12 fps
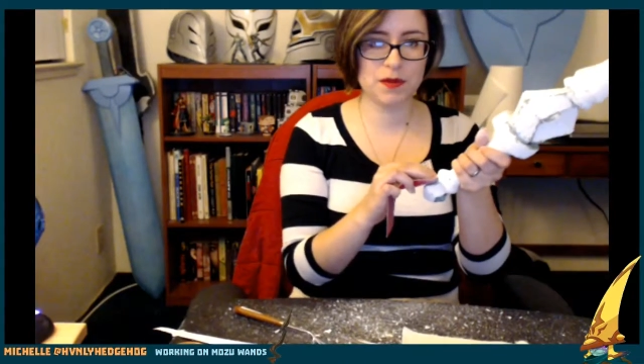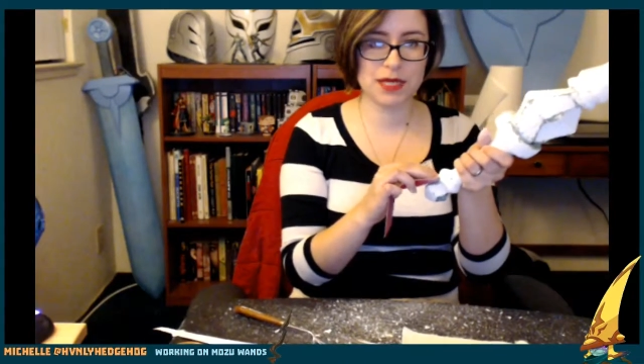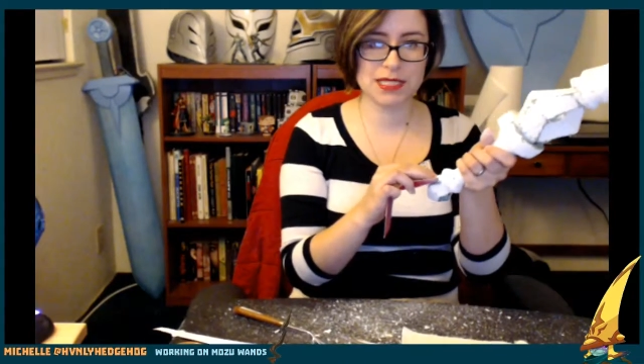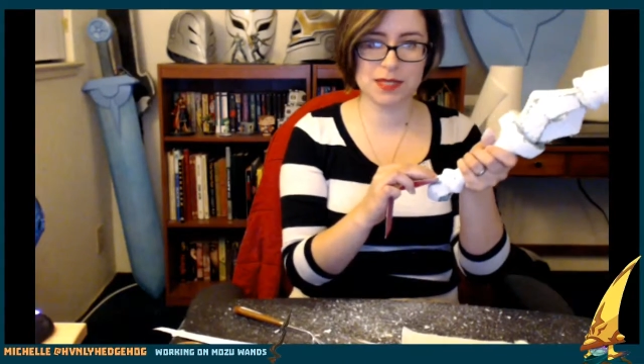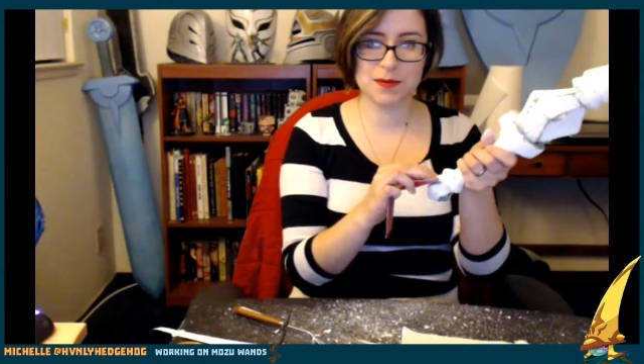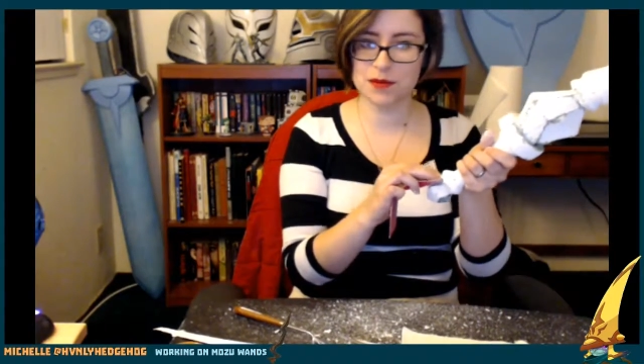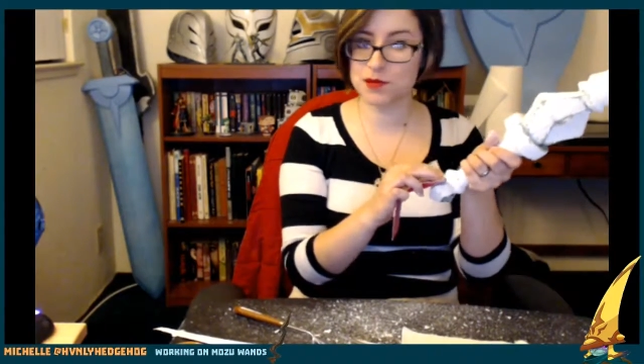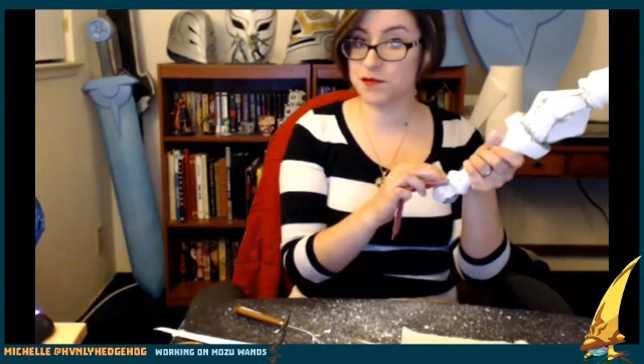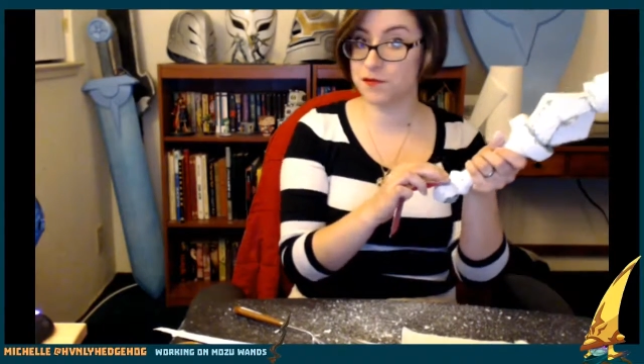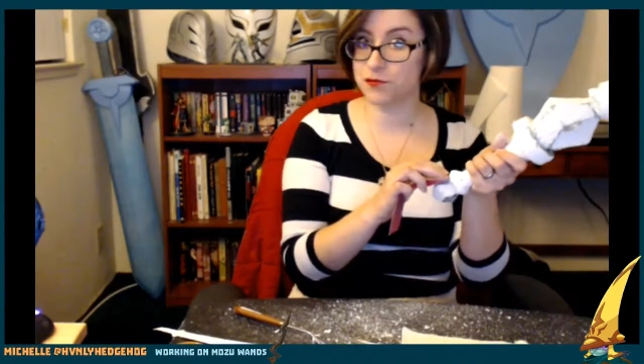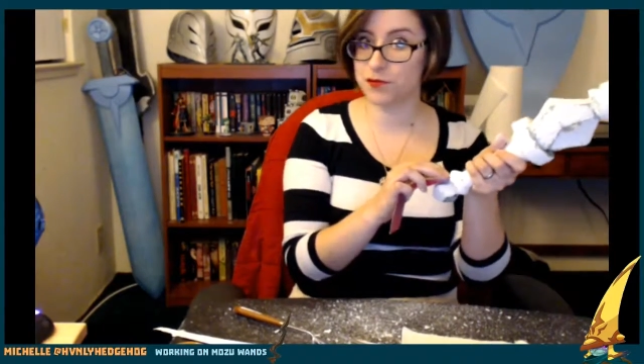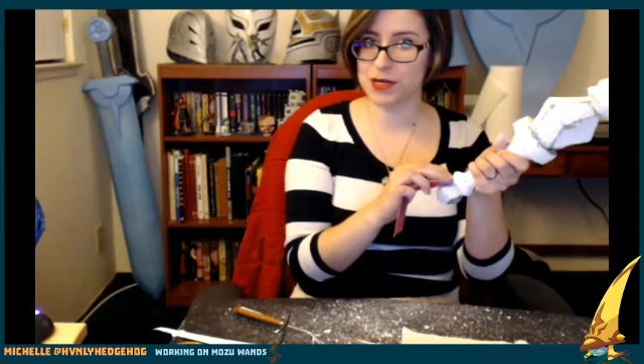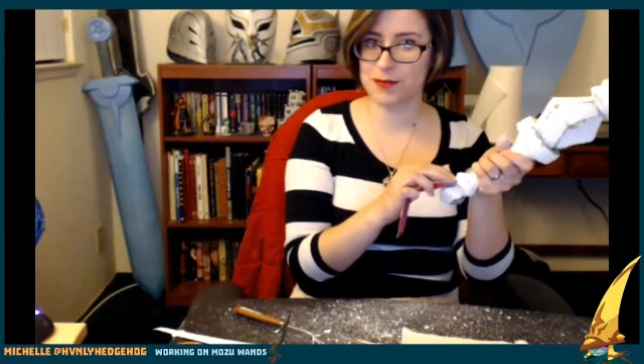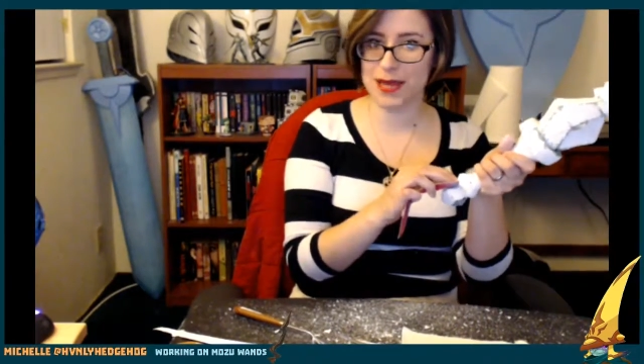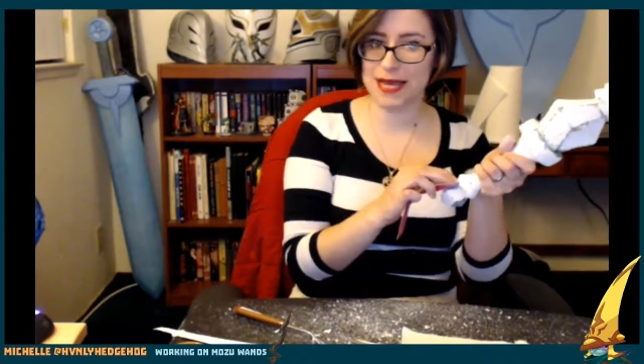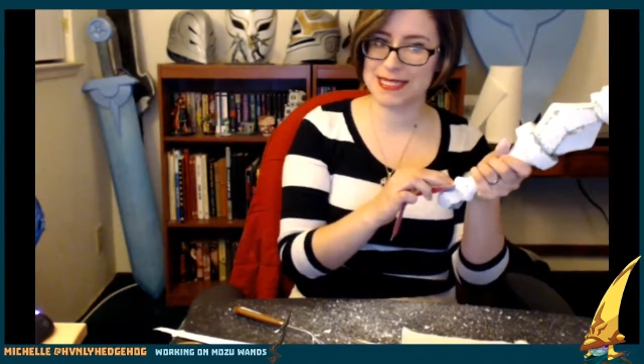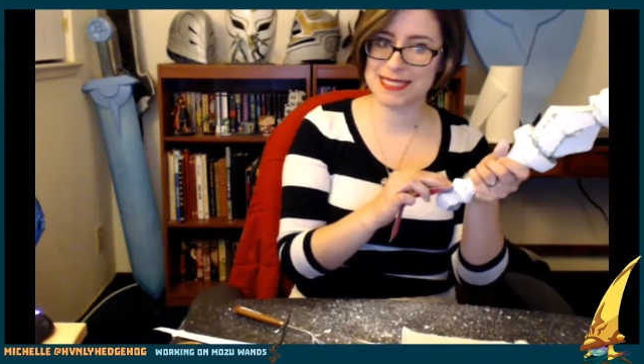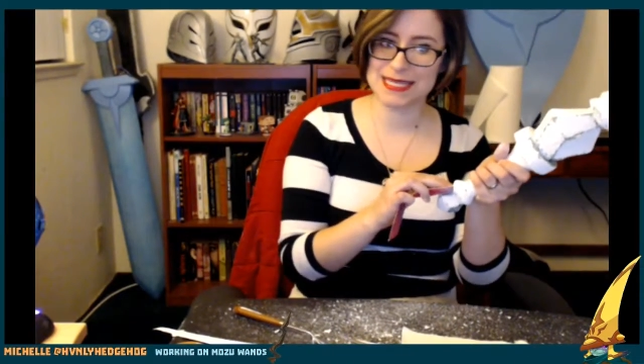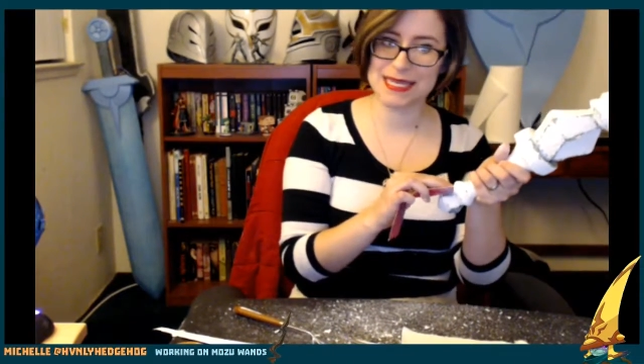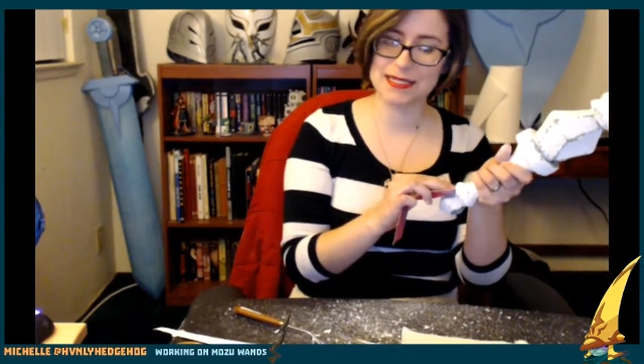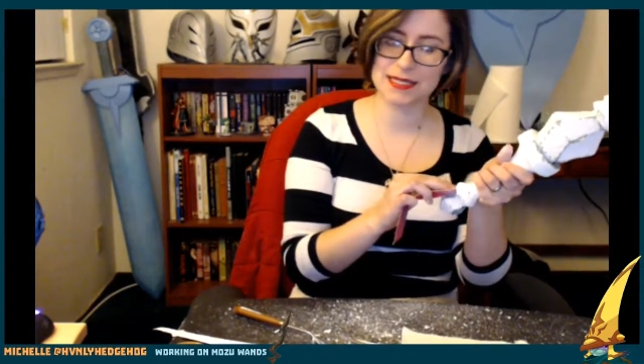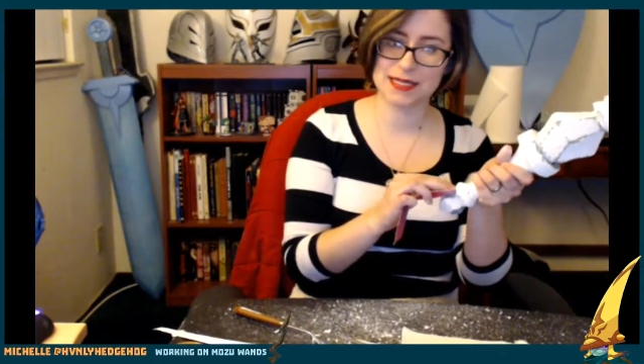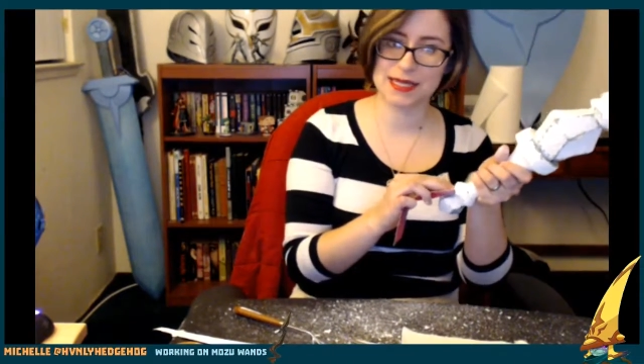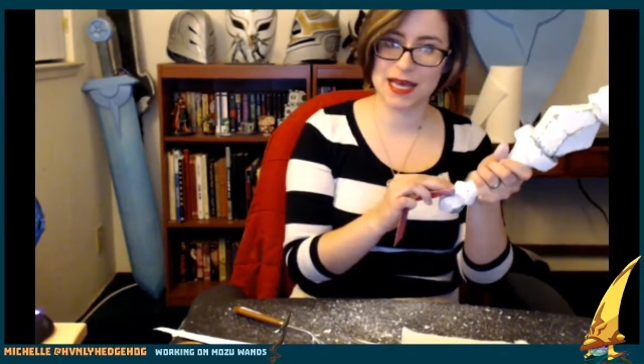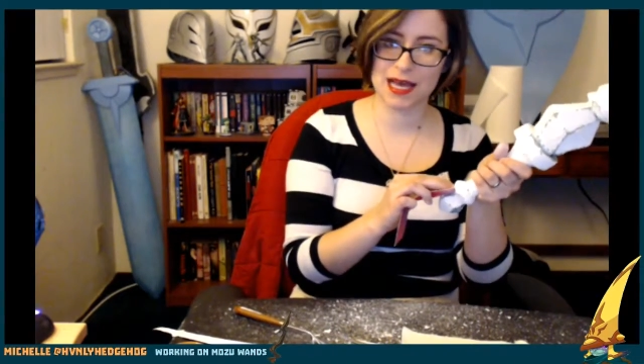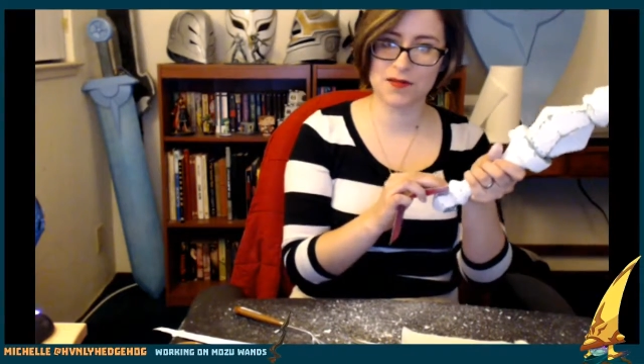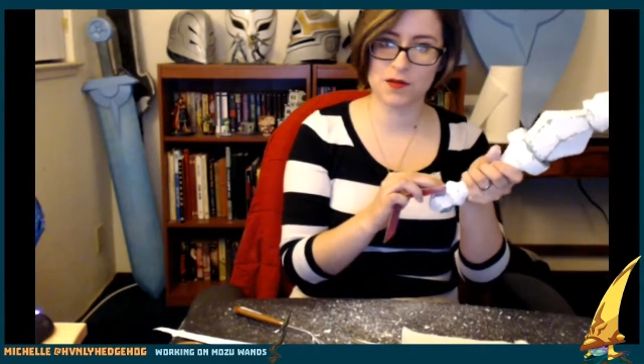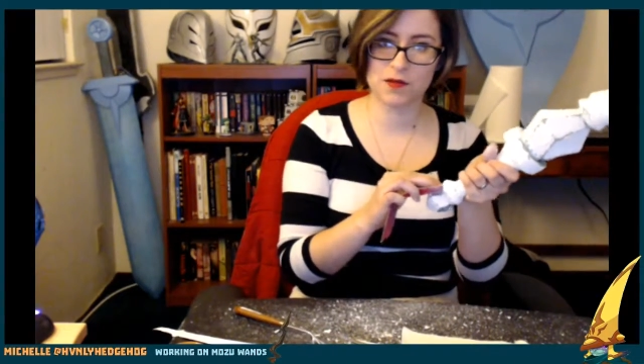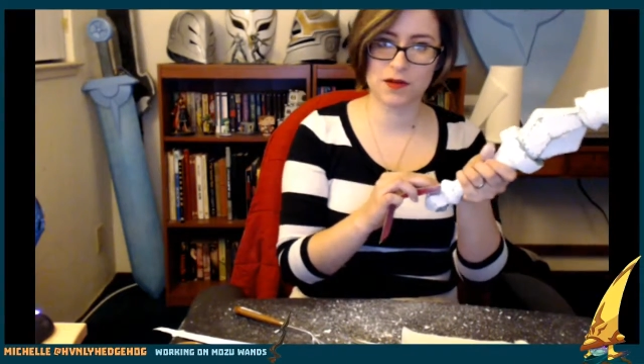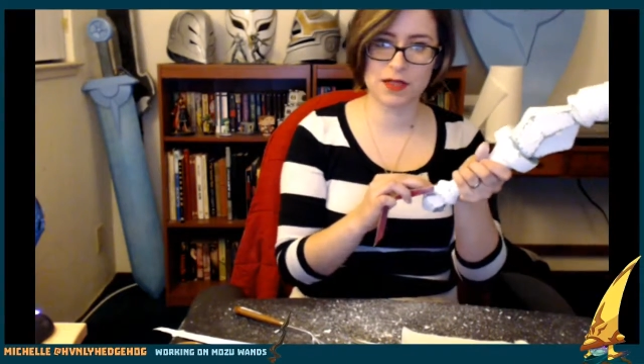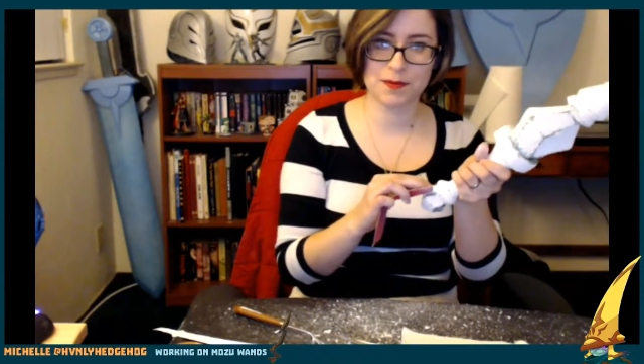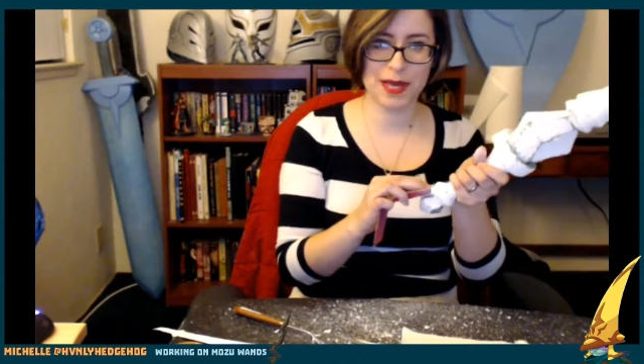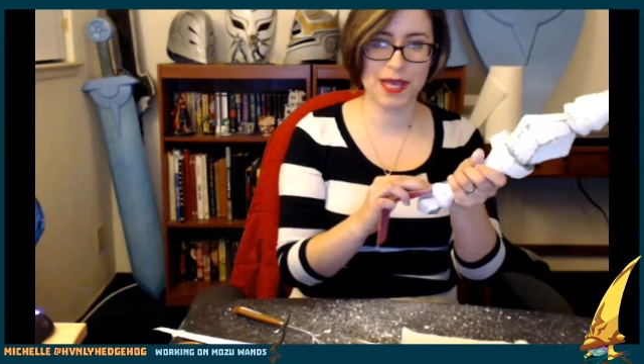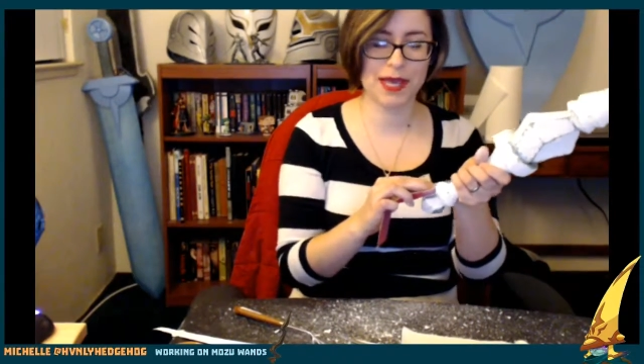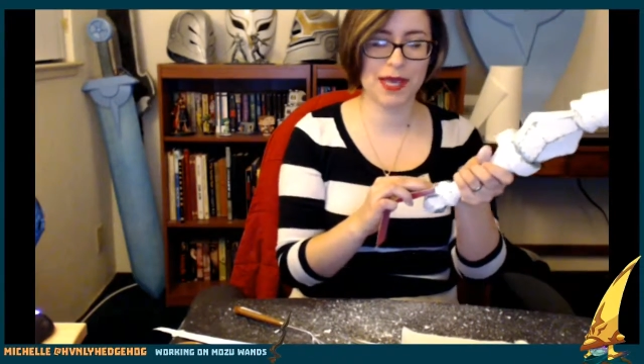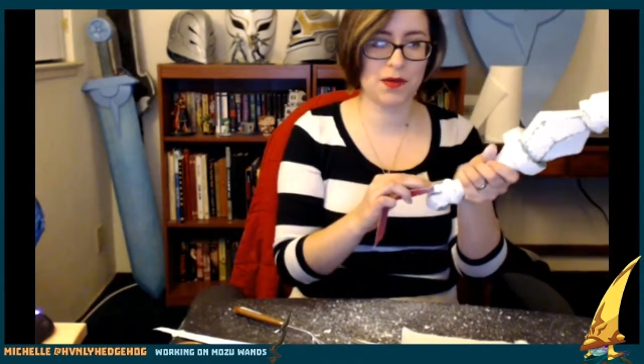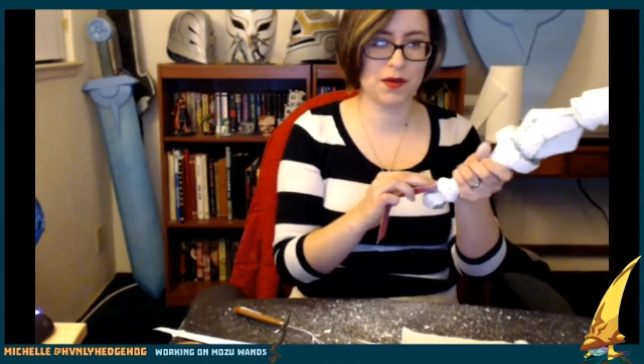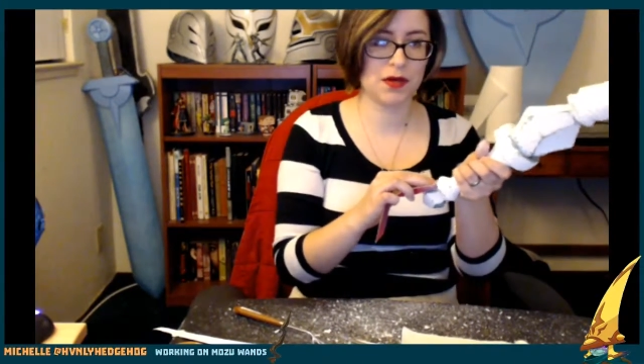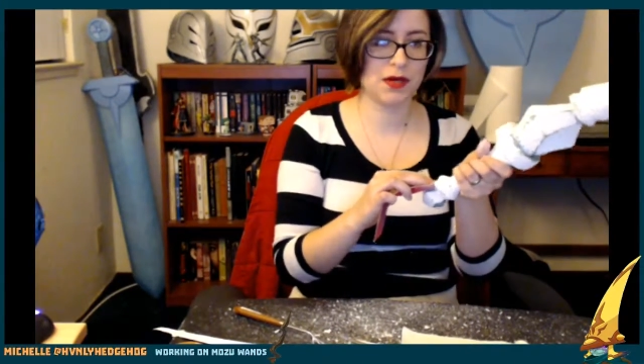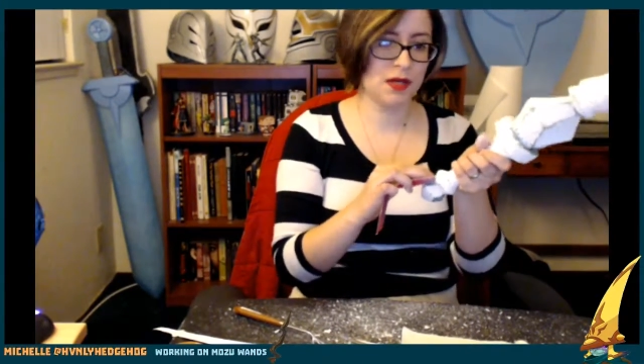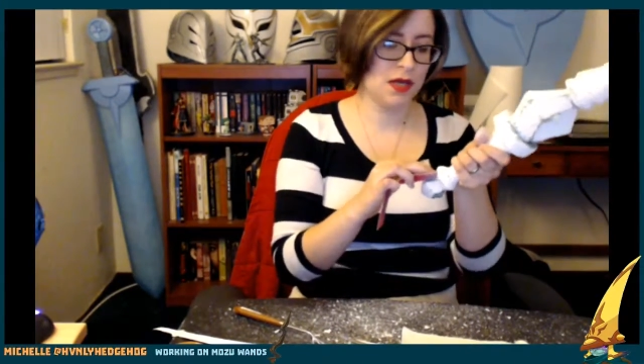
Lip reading: get some of those free paint sticks that they have over at the paint counter,